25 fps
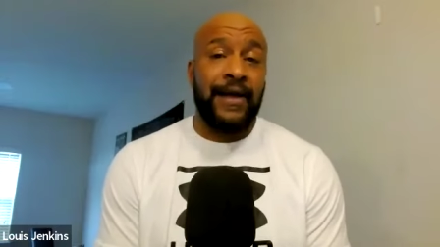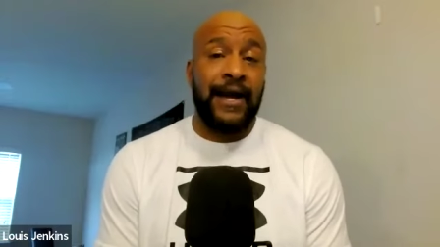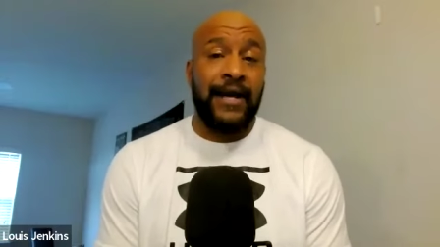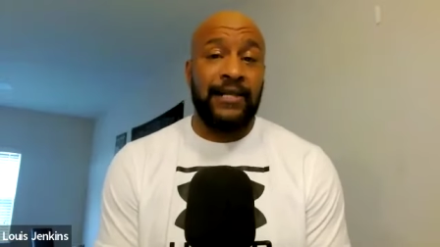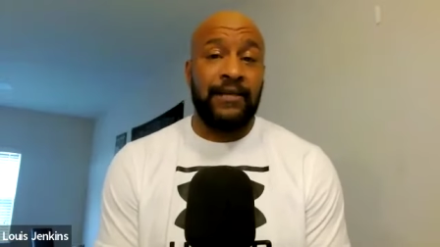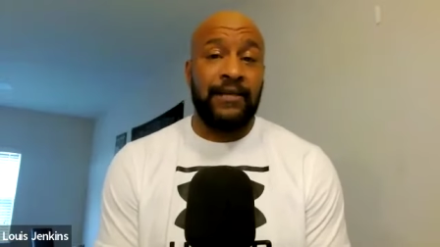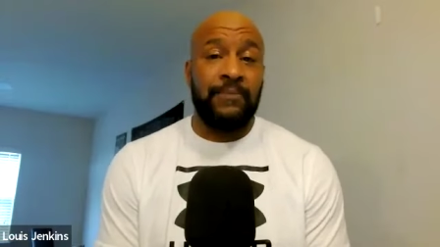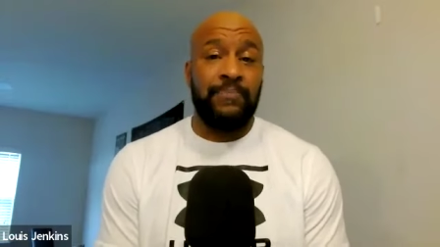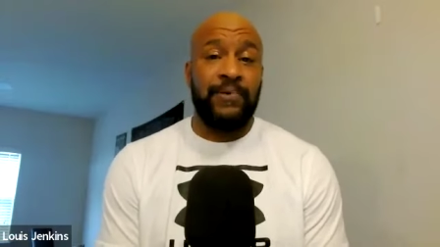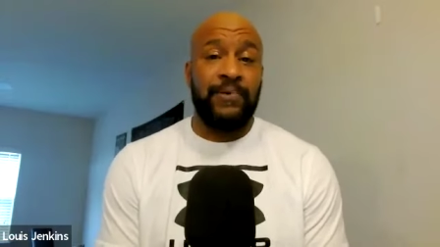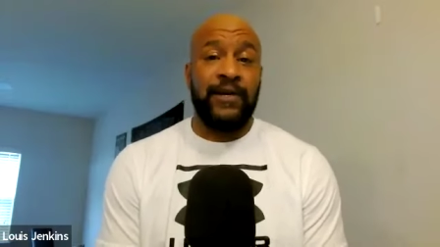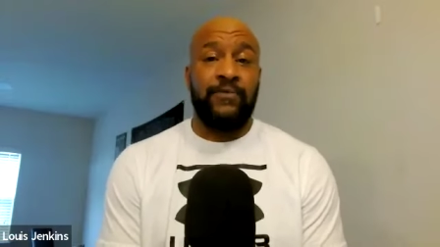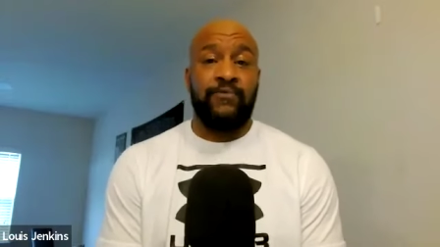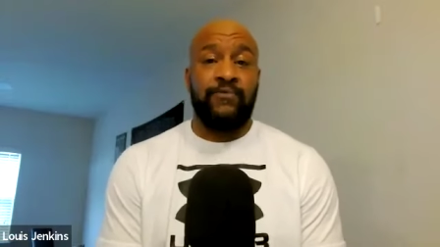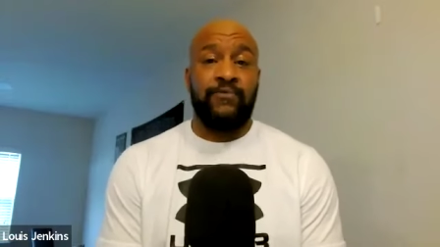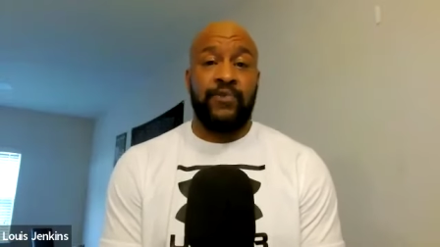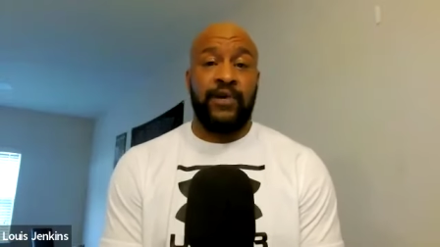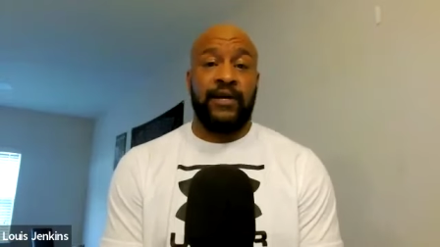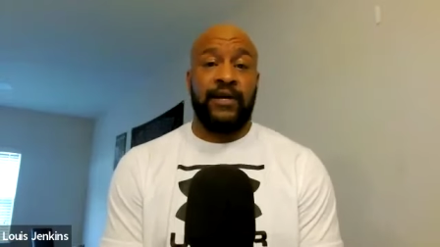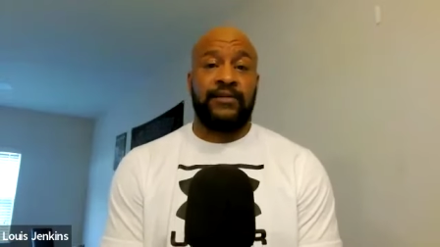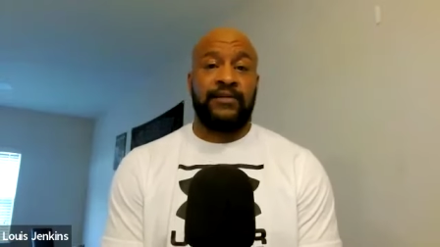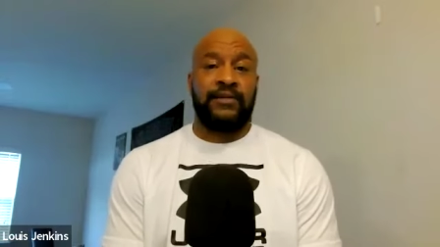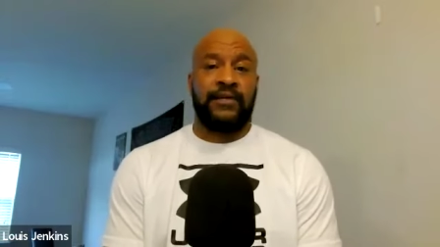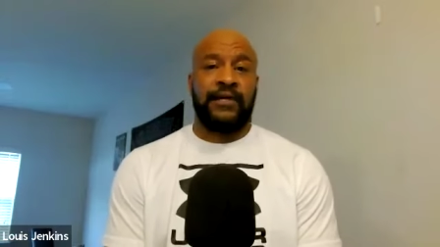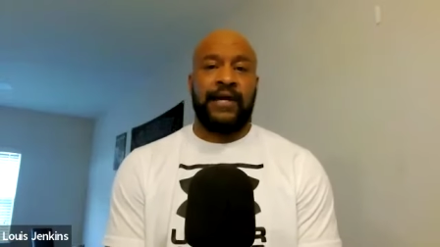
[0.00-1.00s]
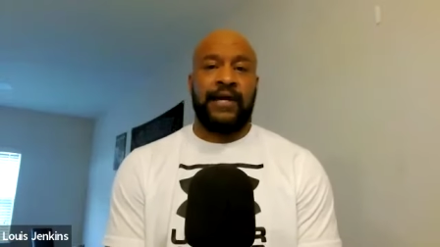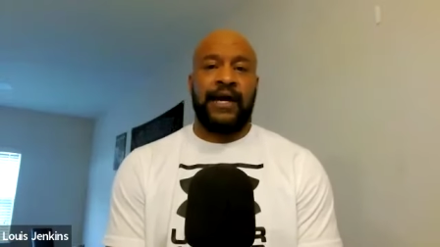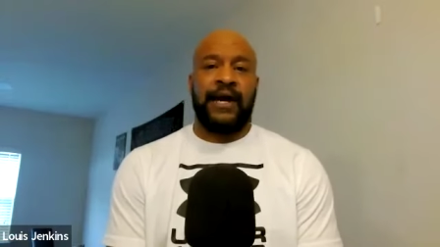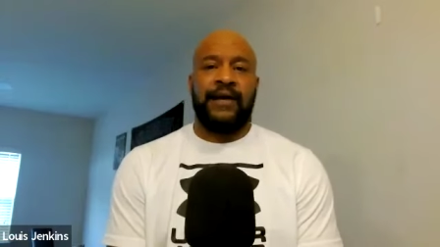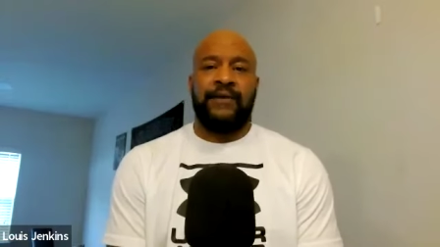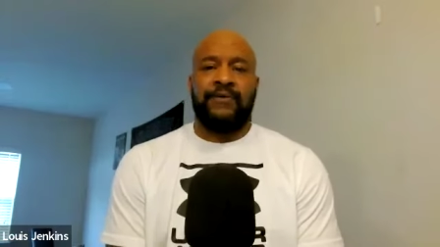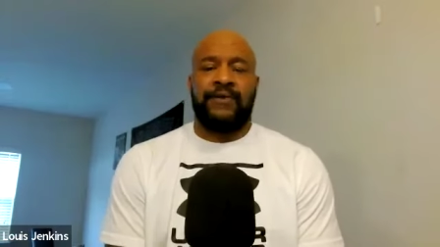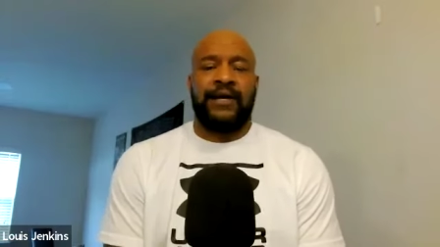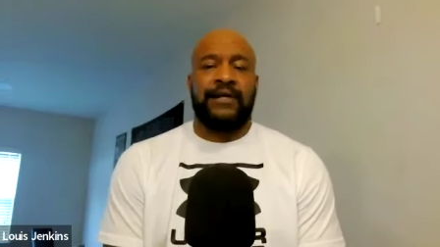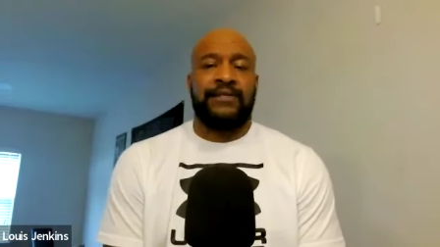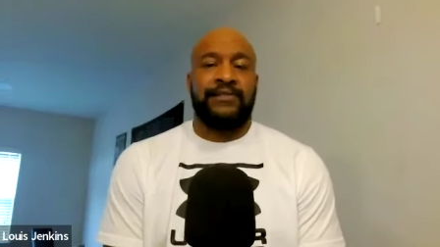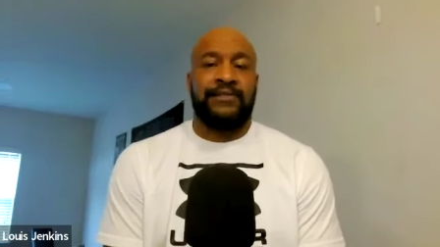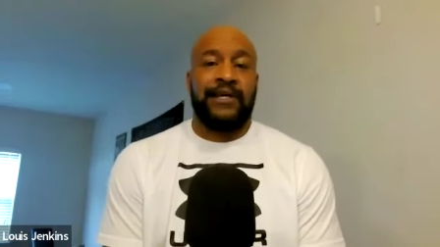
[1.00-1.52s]
I had to pay rent.
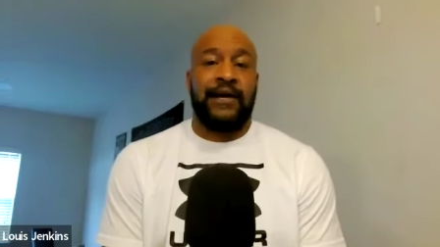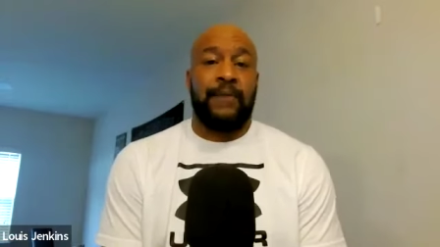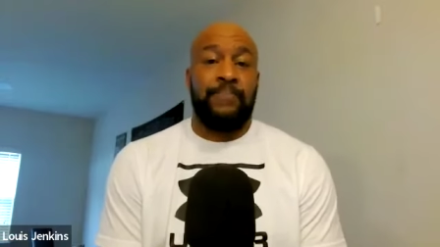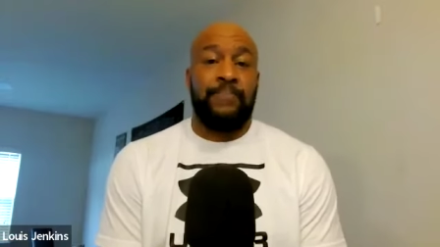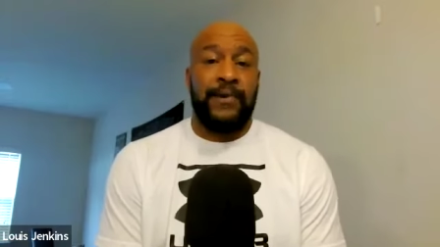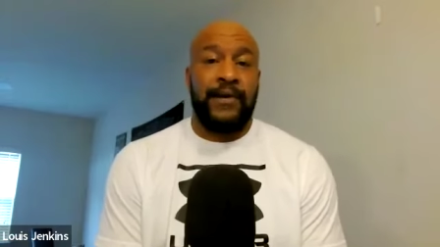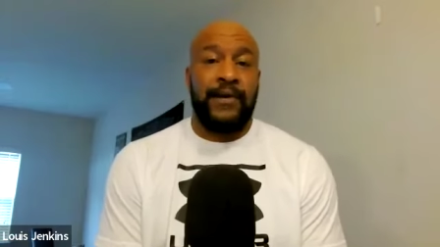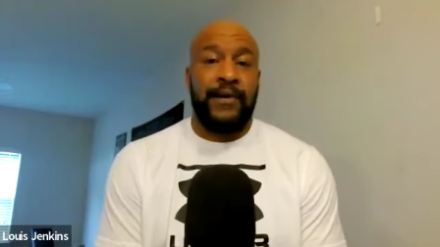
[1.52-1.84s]
I, I stopped